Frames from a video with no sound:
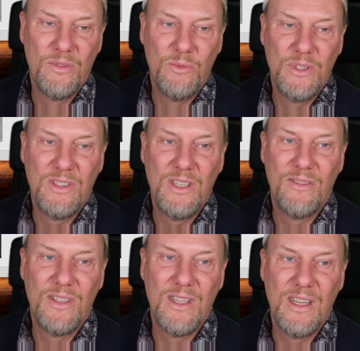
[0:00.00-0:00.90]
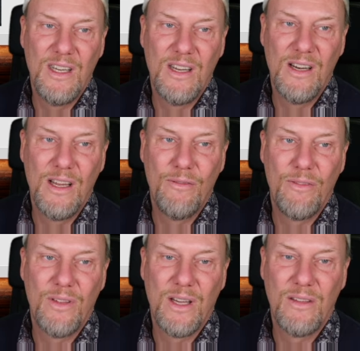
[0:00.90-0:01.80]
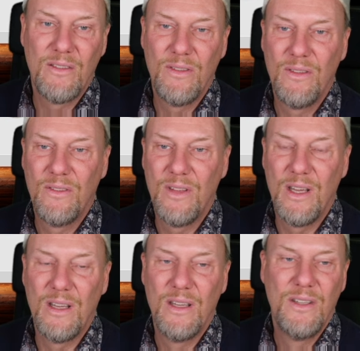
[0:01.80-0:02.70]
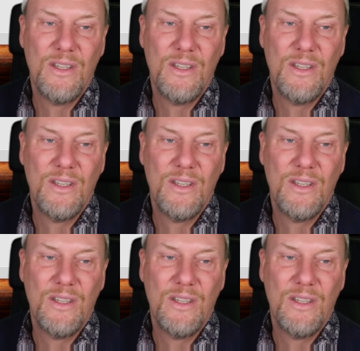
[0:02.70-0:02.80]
received the inlay for that thing.